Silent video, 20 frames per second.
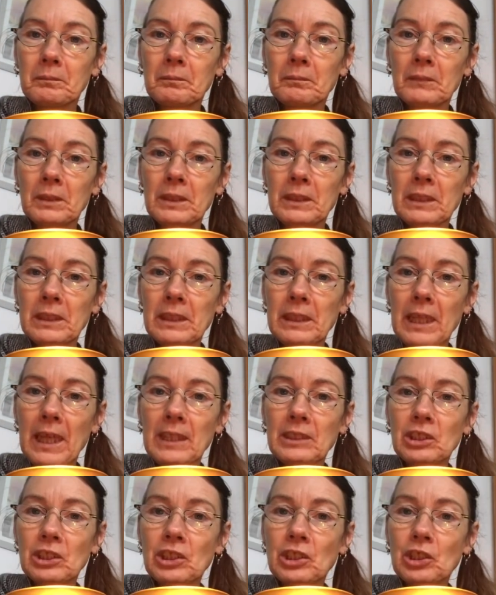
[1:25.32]
Isn't
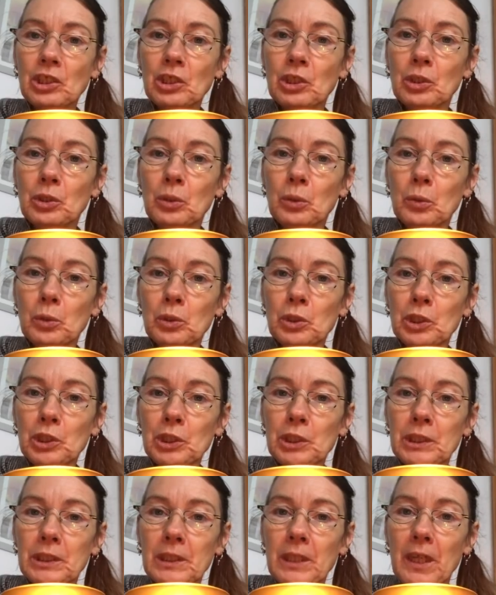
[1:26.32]
that just a
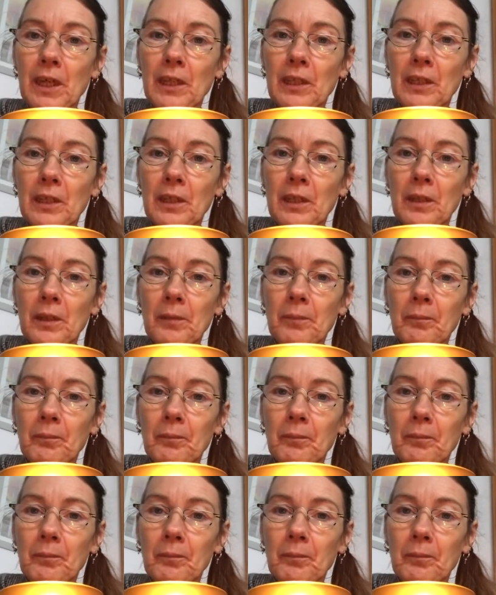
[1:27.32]
gorgeous colour?